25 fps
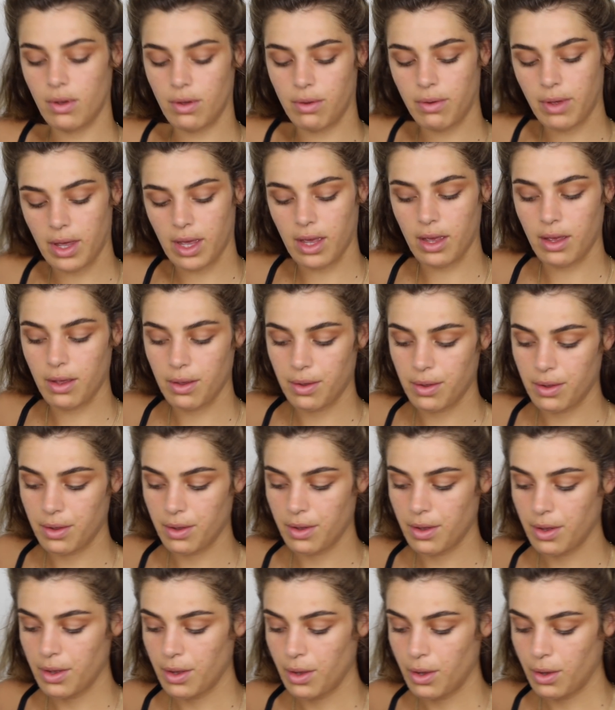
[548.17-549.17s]
Okay,
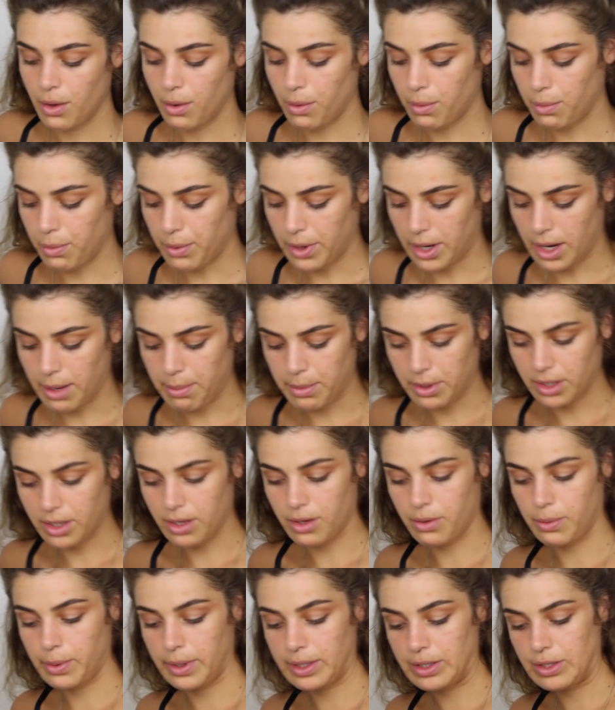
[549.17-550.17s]
what I'm
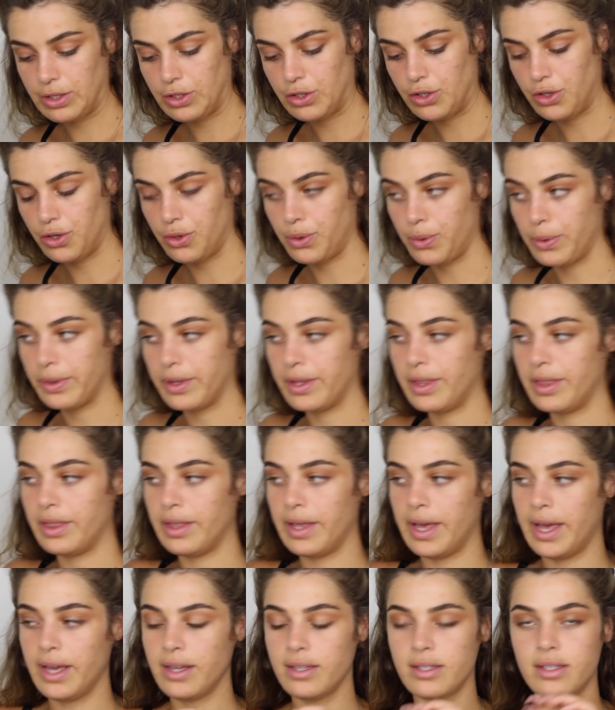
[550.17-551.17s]
going to do
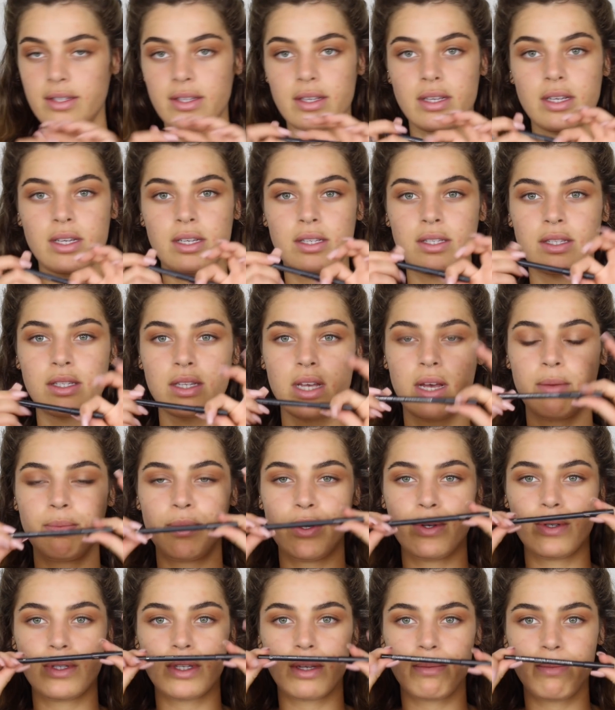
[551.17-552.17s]
next is I'm
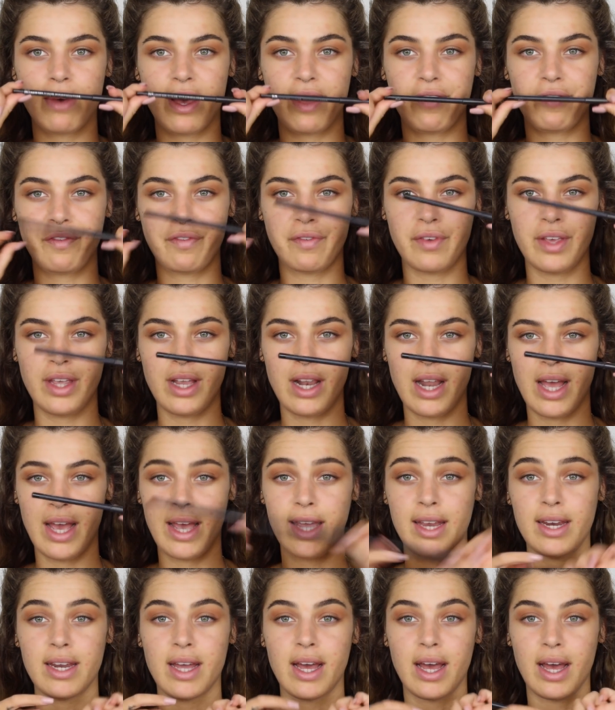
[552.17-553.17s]
using my
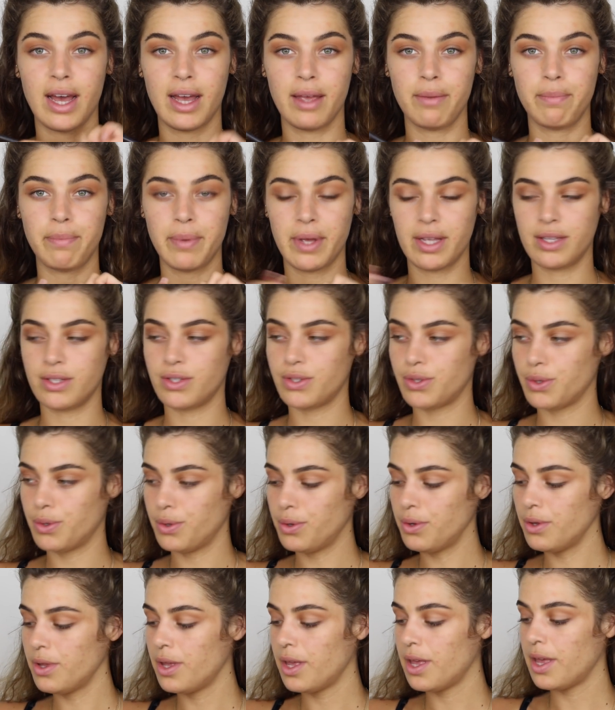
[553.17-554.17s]
feline eye
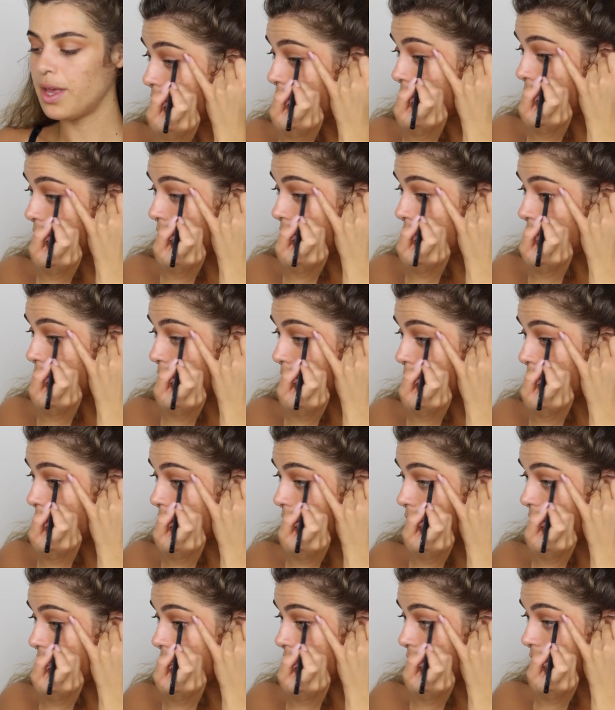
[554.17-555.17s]
pencil to
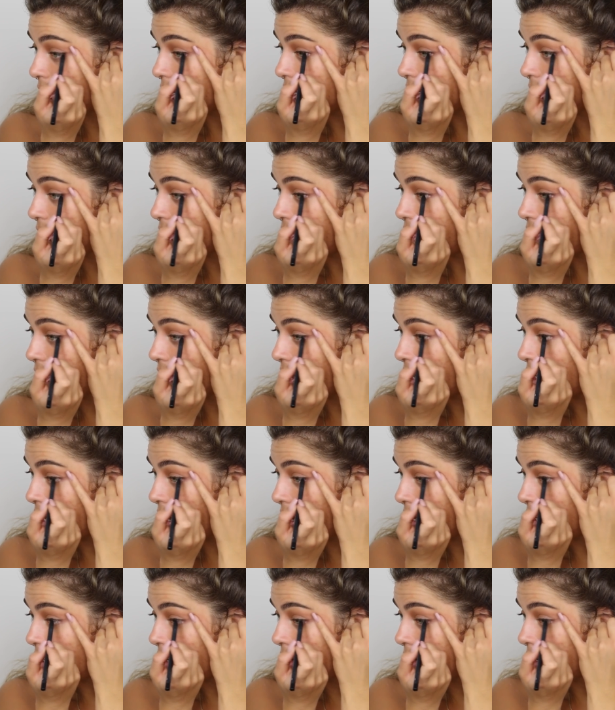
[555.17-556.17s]
intensify